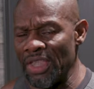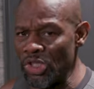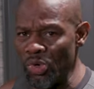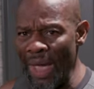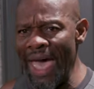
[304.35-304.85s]

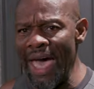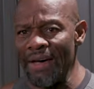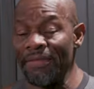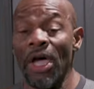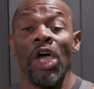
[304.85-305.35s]
that you
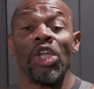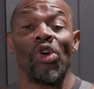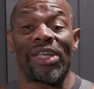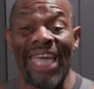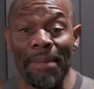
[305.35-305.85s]
have,
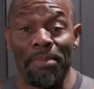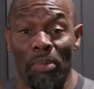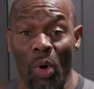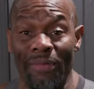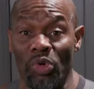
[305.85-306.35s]
you're
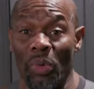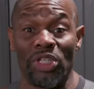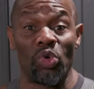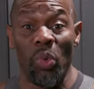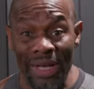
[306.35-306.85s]
capable of
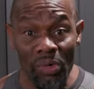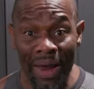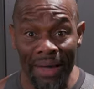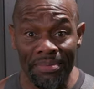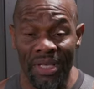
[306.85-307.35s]
doing 20
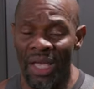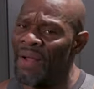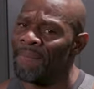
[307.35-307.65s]
reps,